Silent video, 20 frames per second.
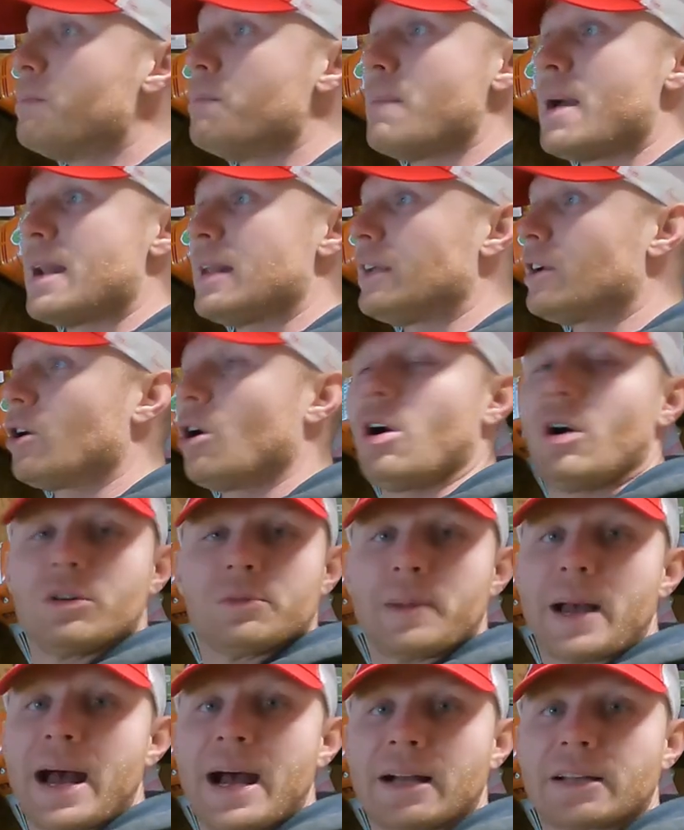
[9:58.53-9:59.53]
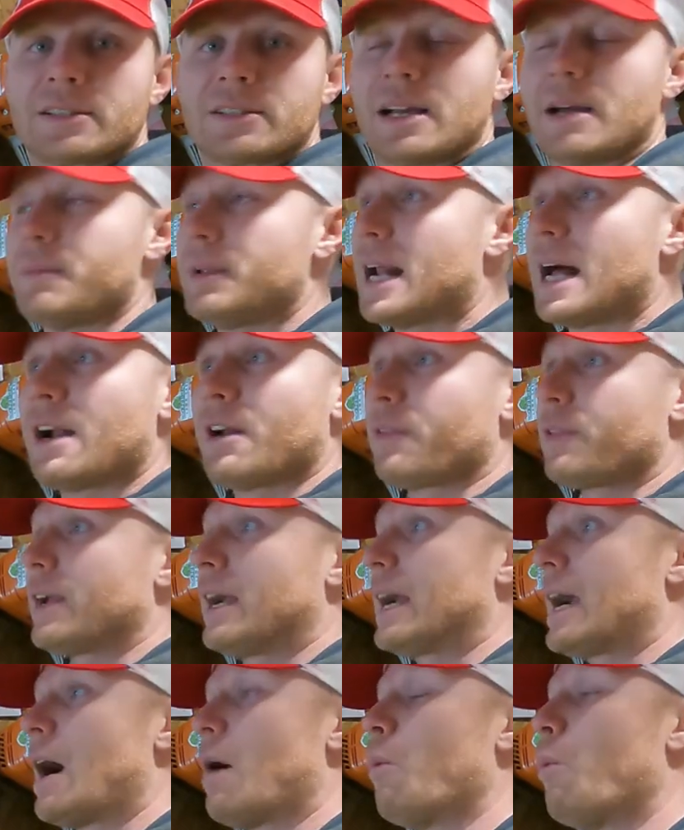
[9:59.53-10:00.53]
many callbacks. I mean, I don't think
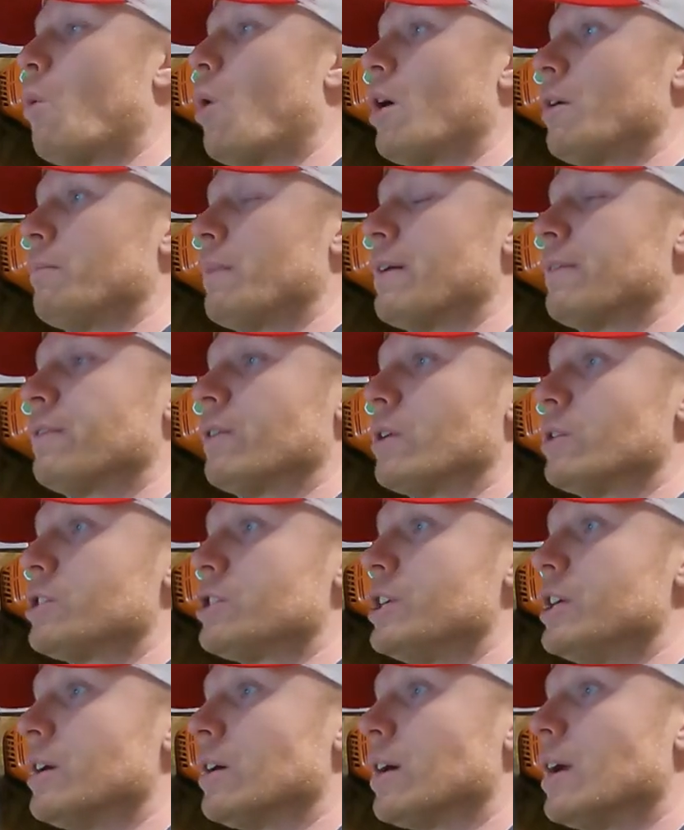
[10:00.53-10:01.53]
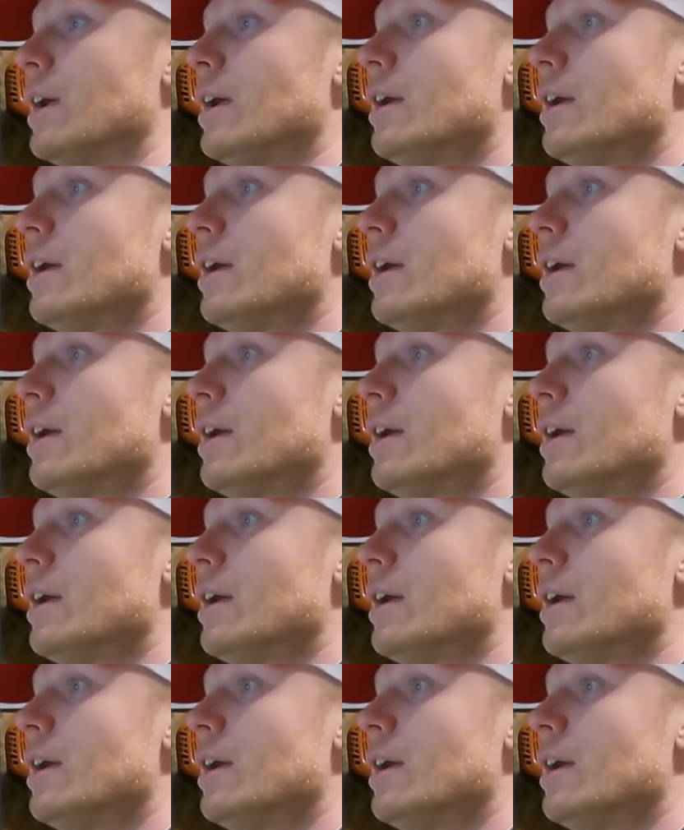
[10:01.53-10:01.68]
I got one my first year.